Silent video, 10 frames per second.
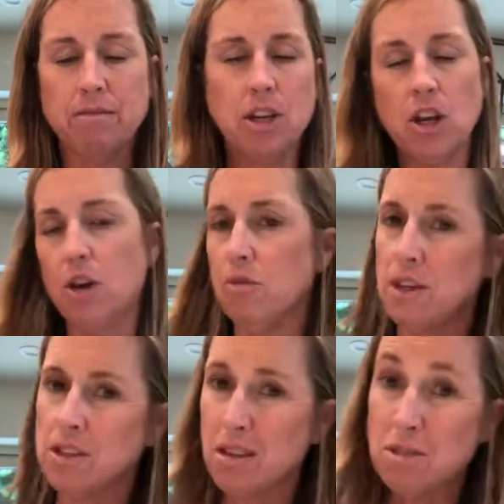video
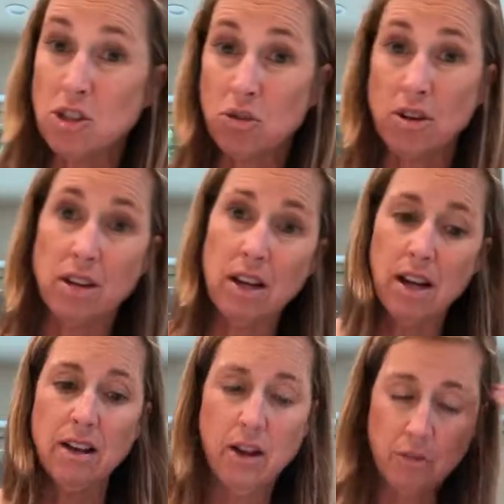that's gonna be short,
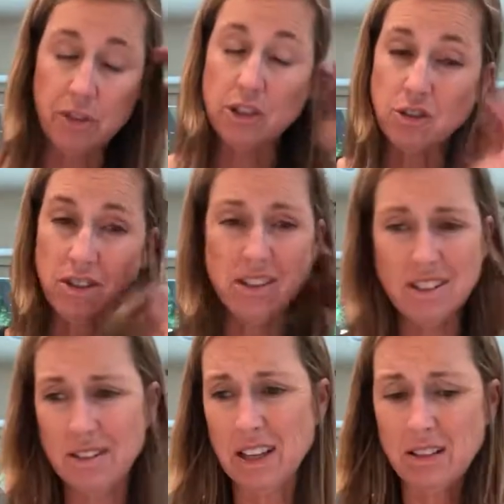hopefully short, they
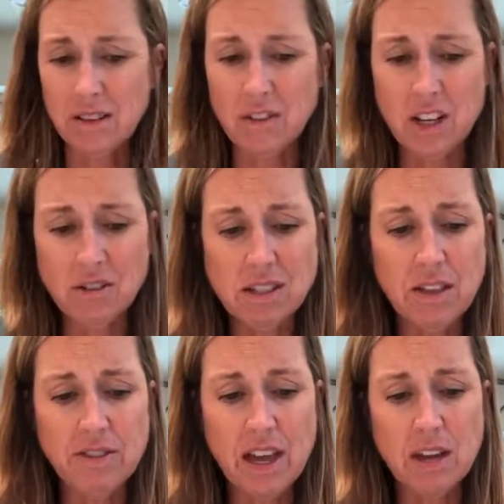don't like long videos,
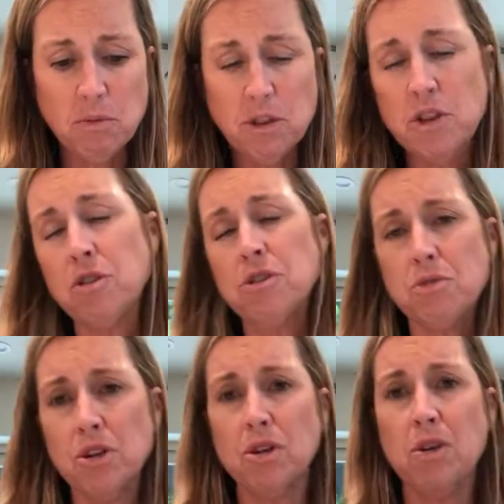that will go
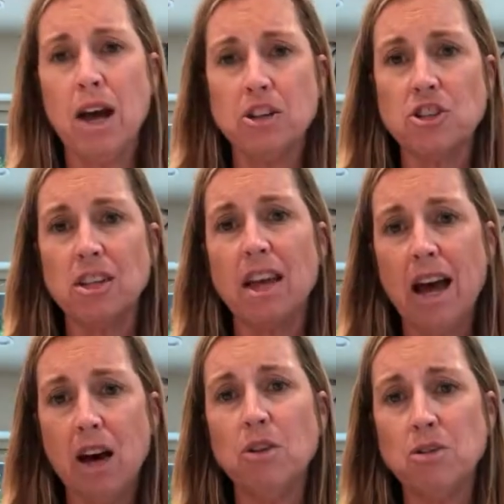through actually
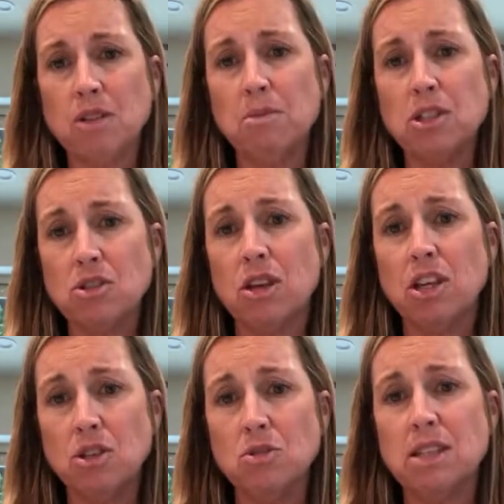how you
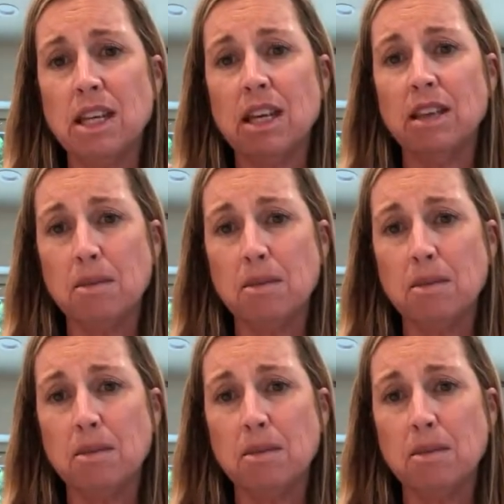demonstrate using